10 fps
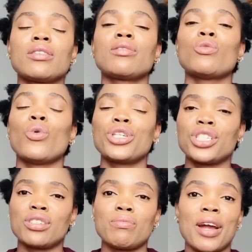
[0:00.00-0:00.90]

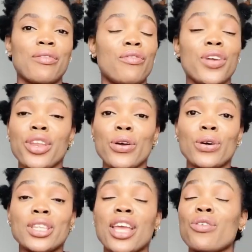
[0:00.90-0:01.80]
watching my
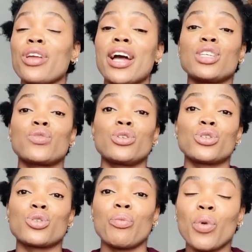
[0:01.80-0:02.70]
video. Thank you guys for your
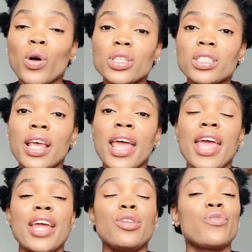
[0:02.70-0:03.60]
support.
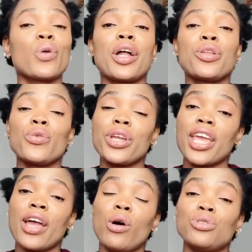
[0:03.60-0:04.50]
And if you are new
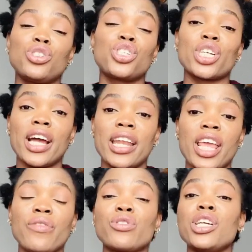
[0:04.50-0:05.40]
here on this channel,
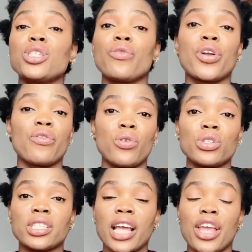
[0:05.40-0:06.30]
if today is your very
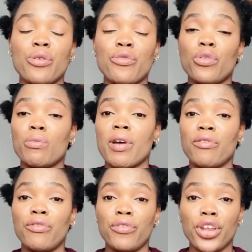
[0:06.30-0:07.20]
first time you view my
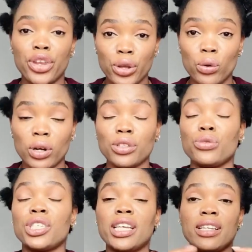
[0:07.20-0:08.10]
video,
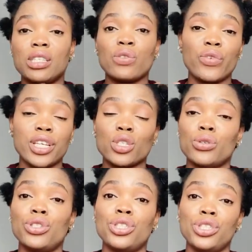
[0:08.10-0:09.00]
you seeing this face
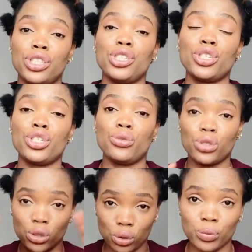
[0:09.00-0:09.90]
on this
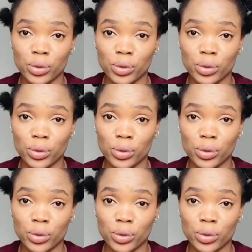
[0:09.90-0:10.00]
YouTube